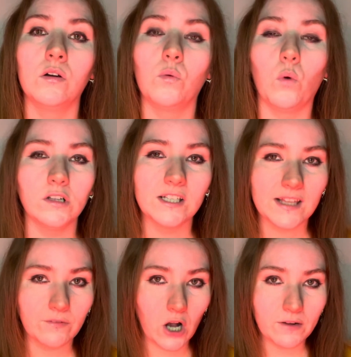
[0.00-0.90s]
Once
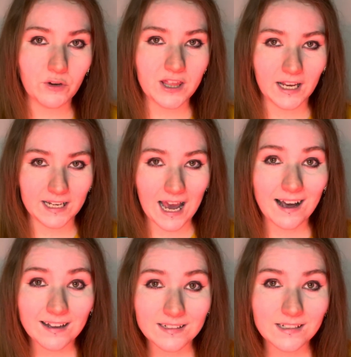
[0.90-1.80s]
they've got everything in
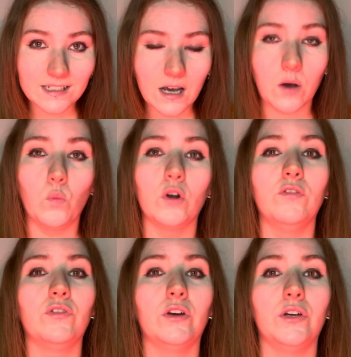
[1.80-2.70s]
hand and one
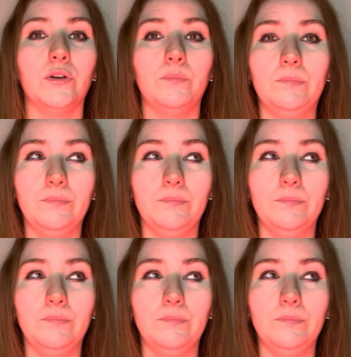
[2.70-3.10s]
of the